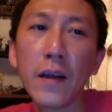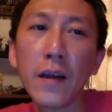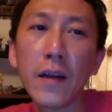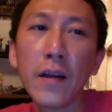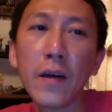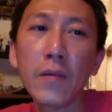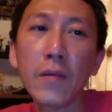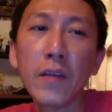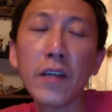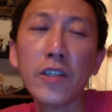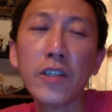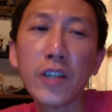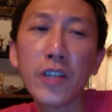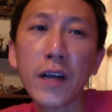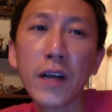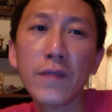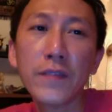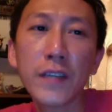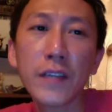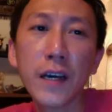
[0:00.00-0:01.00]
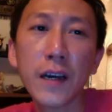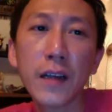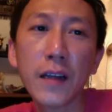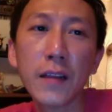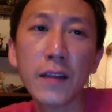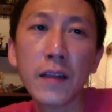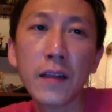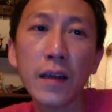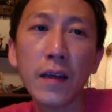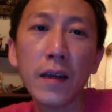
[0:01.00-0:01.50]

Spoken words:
No, they should have done